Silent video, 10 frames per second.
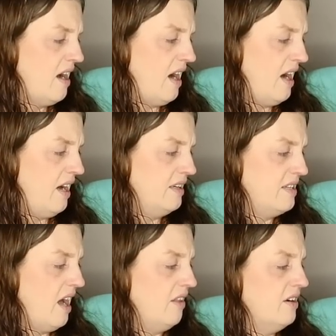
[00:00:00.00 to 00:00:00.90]
Uh,
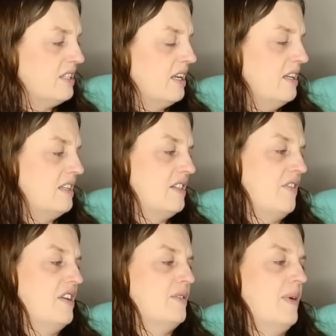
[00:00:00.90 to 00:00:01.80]
dollars, so
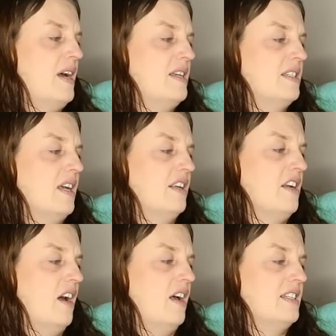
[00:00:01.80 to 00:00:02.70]
this was a,
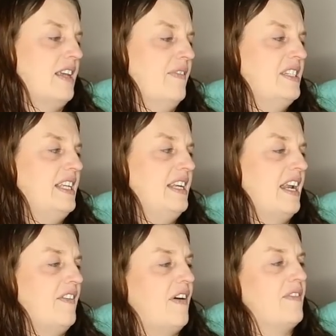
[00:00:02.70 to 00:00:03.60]
a
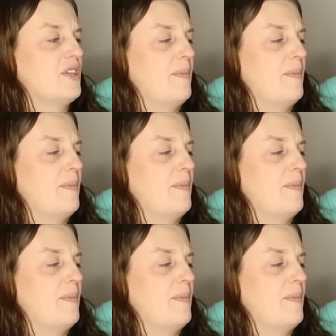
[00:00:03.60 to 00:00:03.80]
17.95.